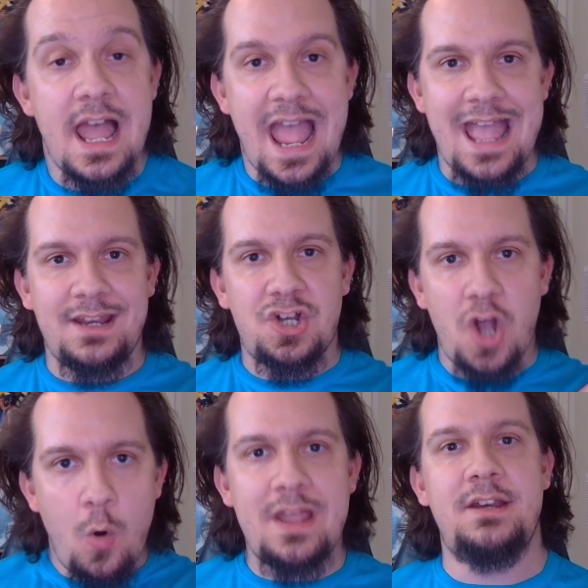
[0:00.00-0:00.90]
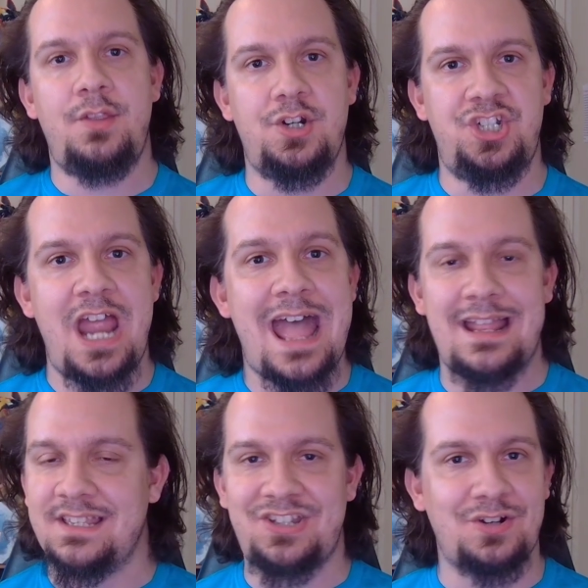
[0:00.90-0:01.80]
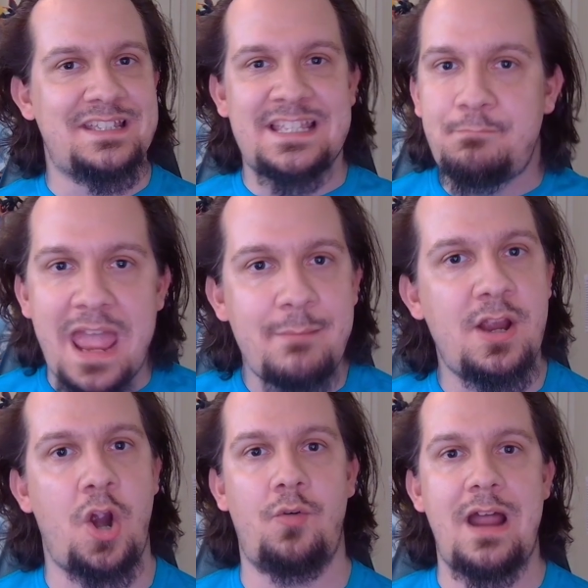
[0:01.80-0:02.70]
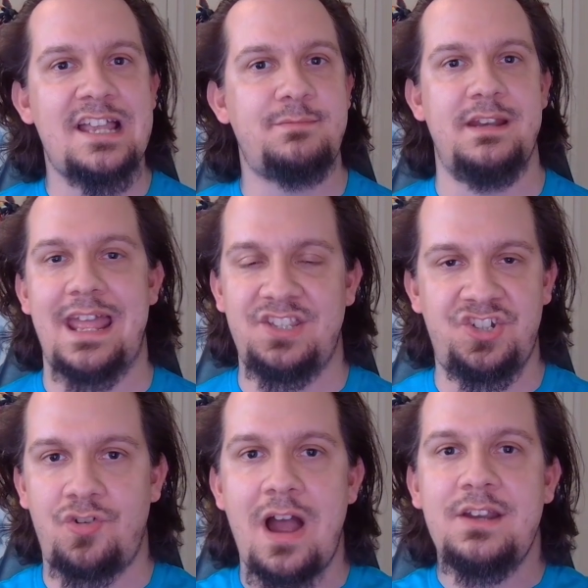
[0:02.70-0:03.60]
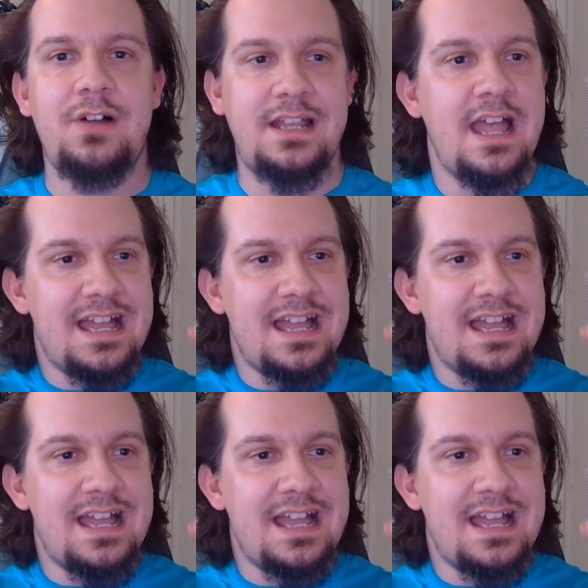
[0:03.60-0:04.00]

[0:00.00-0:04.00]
and go into their chat and start spamming harassment and trying to, like,